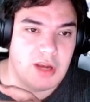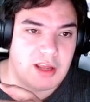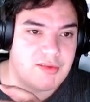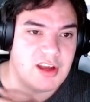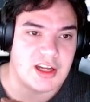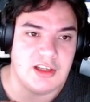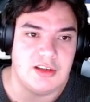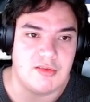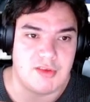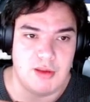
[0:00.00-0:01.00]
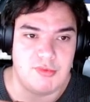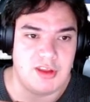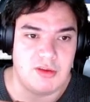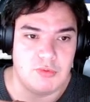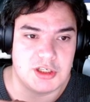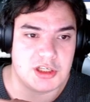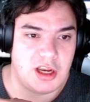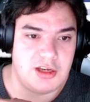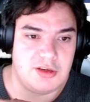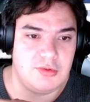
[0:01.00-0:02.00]
exactly the same thing which
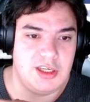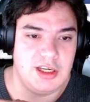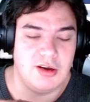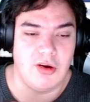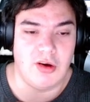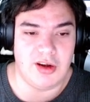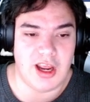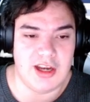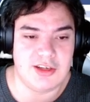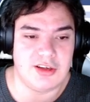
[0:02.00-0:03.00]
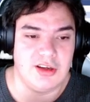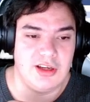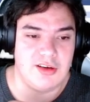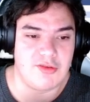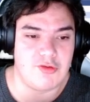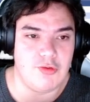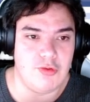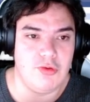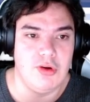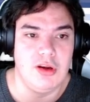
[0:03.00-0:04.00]
I do here. On enter, it's true.